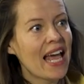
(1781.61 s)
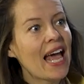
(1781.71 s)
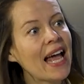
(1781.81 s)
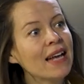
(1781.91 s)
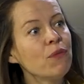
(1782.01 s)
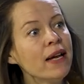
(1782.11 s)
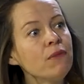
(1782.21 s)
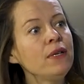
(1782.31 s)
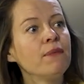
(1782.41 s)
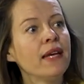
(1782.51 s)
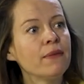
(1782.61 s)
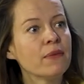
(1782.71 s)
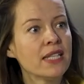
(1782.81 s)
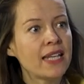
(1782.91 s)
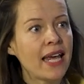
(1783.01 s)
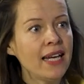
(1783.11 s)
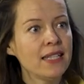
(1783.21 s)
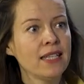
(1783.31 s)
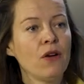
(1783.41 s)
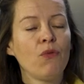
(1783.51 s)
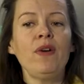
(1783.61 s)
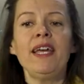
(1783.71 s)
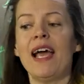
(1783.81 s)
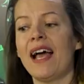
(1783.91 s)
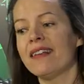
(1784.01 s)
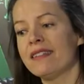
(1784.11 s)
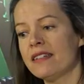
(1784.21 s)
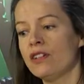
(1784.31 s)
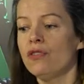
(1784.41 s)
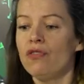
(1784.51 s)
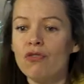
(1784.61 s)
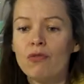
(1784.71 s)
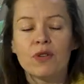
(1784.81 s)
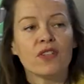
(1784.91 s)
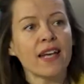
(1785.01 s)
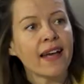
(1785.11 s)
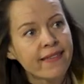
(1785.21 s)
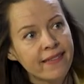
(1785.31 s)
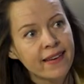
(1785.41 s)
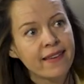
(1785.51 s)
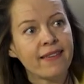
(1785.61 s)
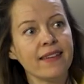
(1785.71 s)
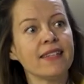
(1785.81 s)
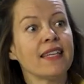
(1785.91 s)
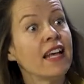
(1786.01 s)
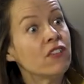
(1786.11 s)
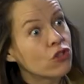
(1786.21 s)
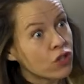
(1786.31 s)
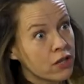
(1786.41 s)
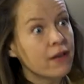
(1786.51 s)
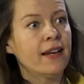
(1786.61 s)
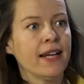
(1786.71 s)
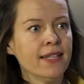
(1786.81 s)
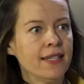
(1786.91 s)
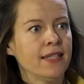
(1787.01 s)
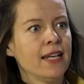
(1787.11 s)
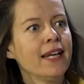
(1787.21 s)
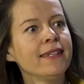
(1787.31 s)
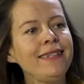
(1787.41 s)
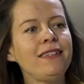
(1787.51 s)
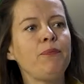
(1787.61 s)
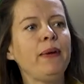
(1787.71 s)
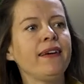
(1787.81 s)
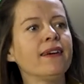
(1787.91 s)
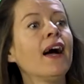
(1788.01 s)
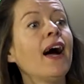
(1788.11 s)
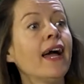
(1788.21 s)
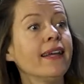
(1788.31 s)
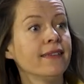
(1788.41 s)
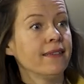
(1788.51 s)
And when we make mistakes, we as consumers, as citizens, as journalists, need to be kind